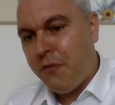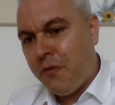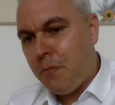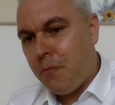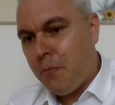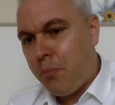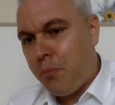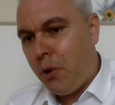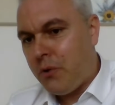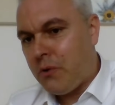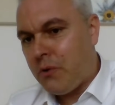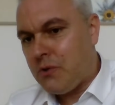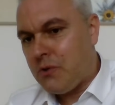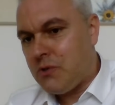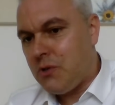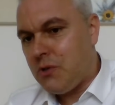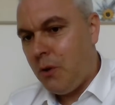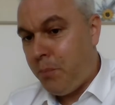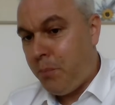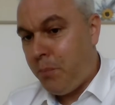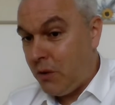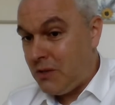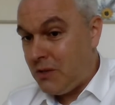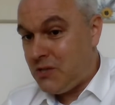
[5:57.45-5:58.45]
different products
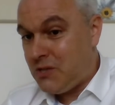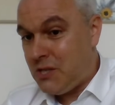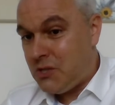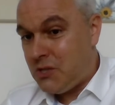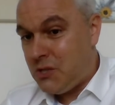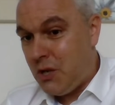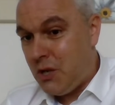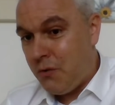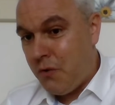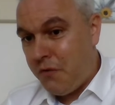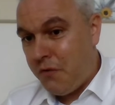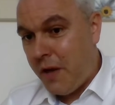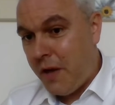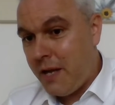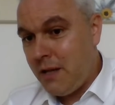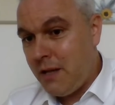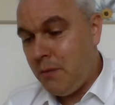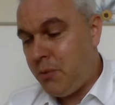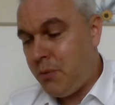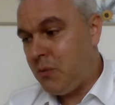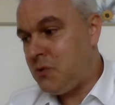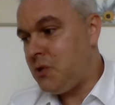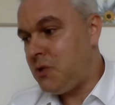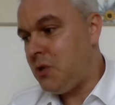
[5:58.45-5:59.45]
or policies that are
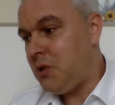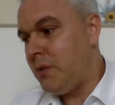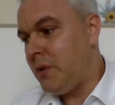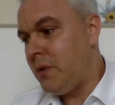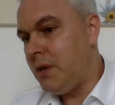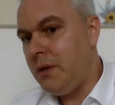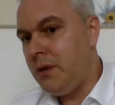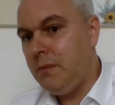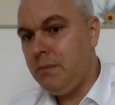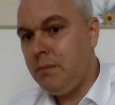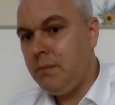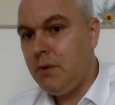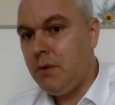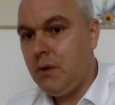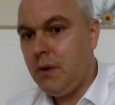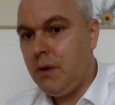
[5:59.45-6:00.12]
available to you.